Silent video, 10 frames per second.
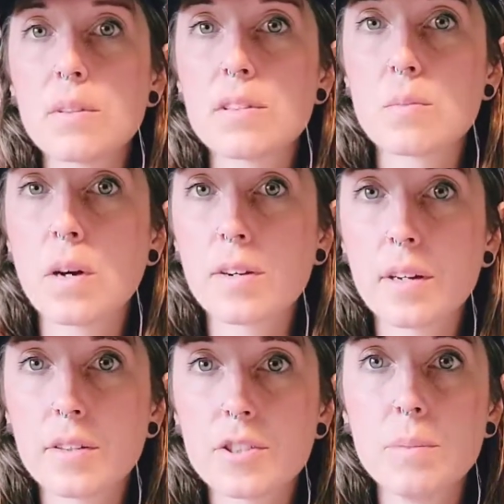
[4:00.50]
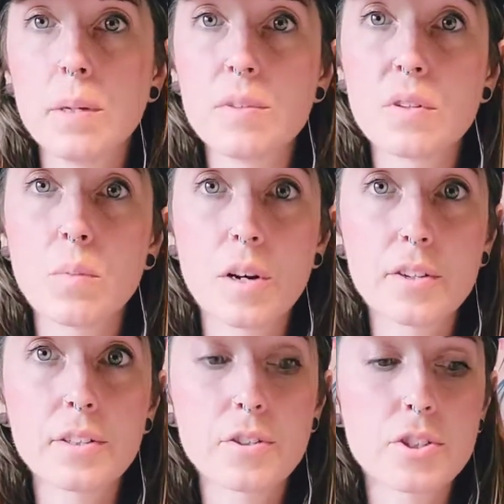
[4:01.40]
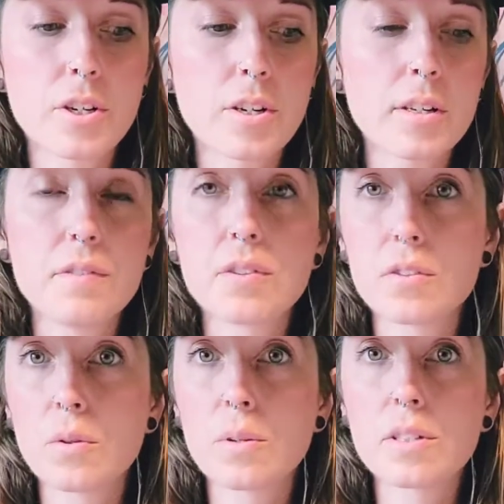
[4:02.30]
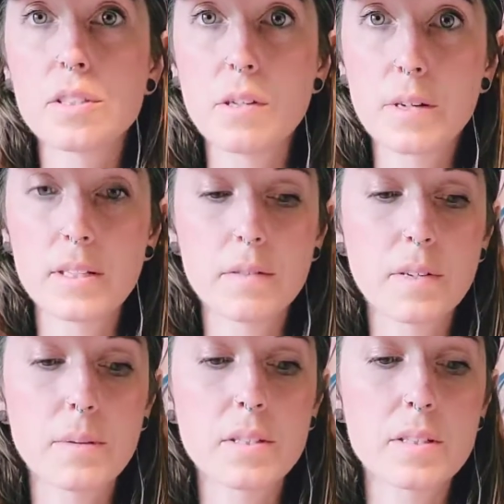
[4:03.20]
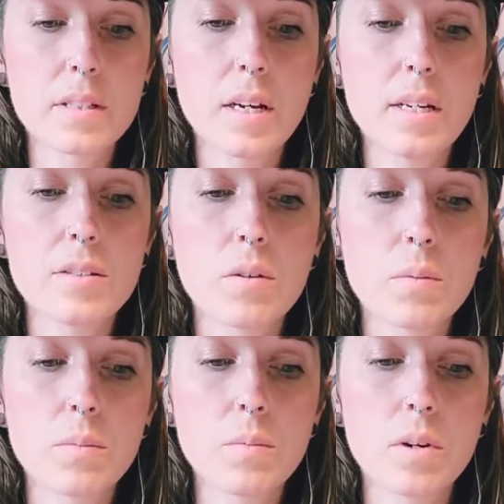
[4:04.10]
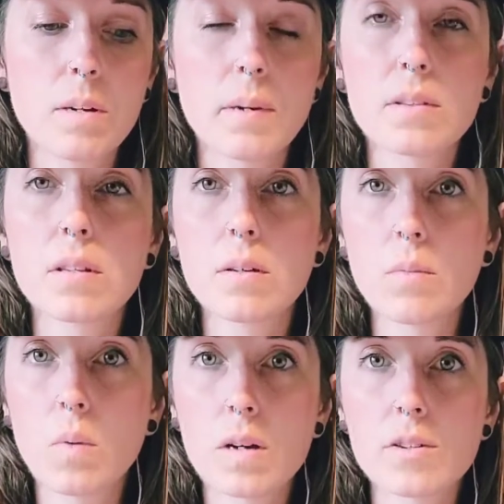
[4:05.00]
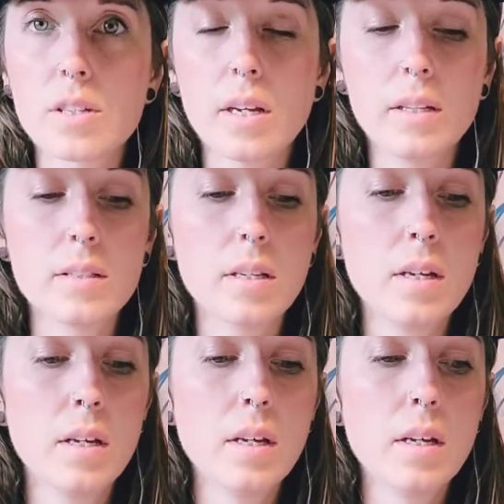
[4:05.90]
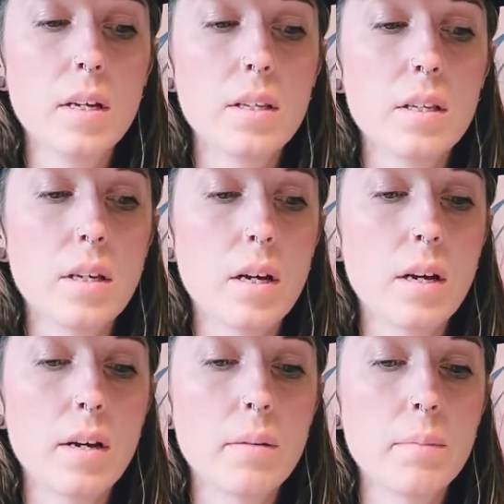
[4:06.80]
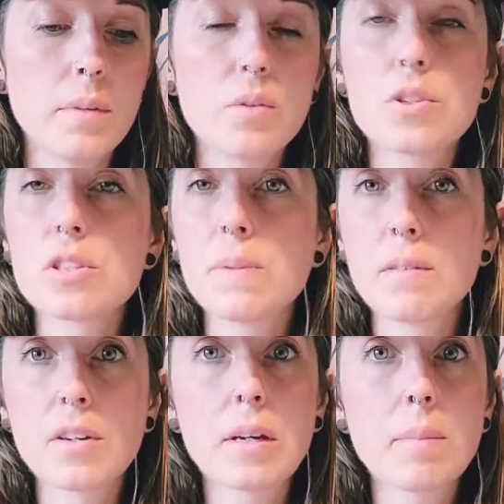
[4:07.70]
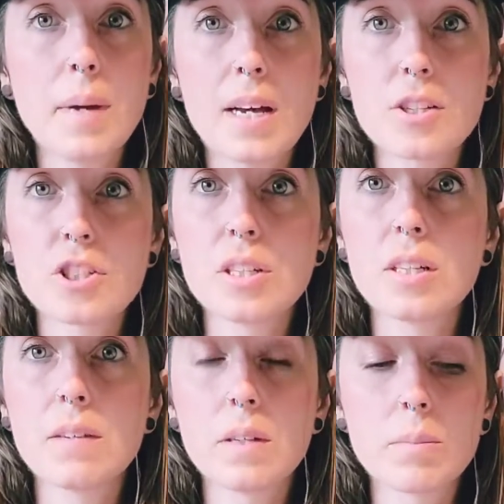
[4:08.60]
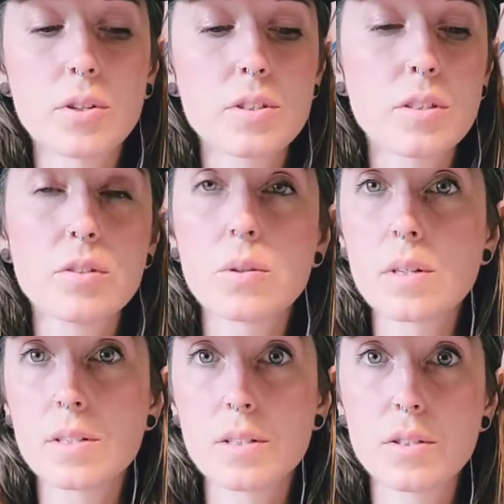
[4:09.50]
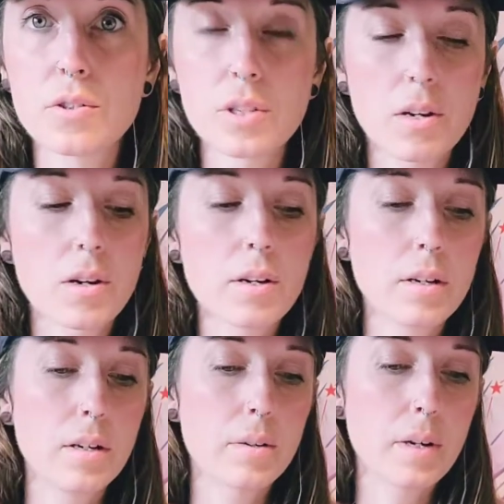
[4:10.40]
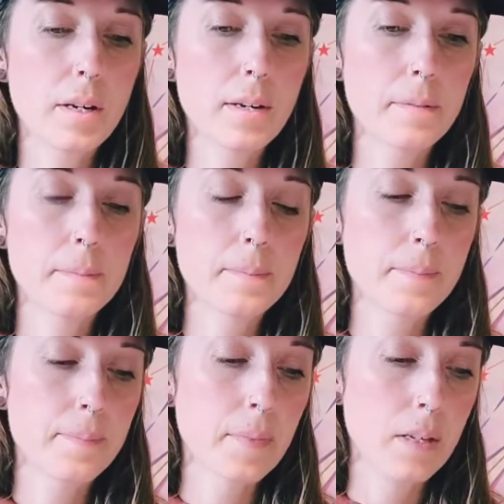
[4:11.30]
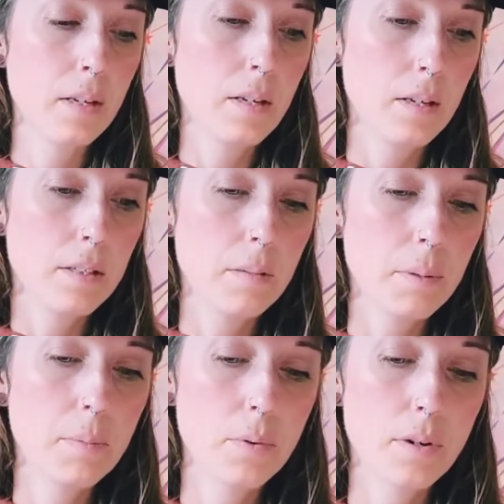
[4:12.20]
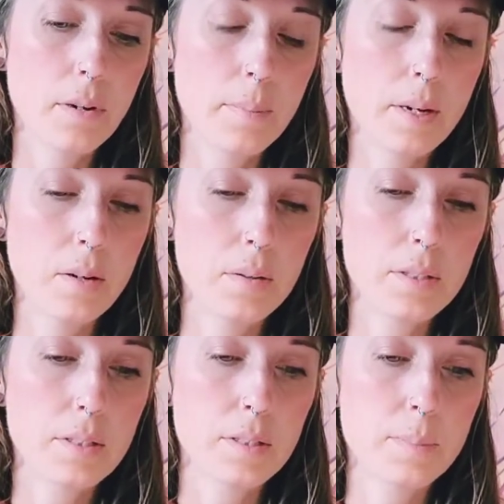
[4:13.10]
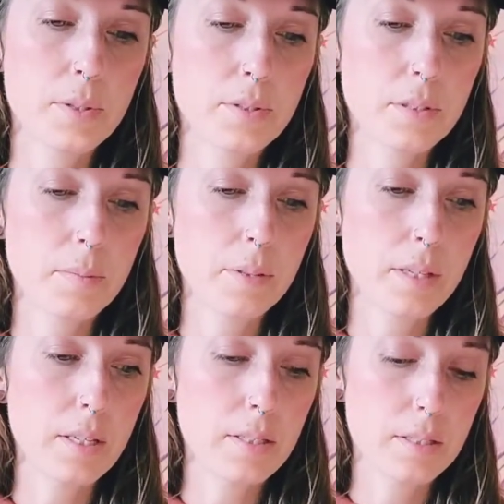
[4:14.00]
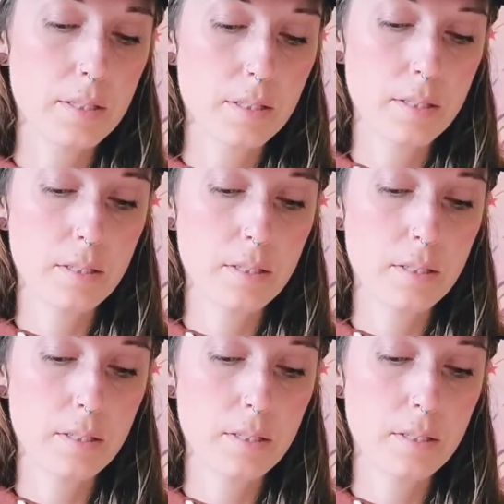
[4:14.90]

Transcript: with this water energy. Maybe you have water in your chart. If you're a Taurus and you identify with this side, don't worry about the water signs. You could just be a very compassionate and giving person. Tauruses usually are, okay? Tell me more about this person, please.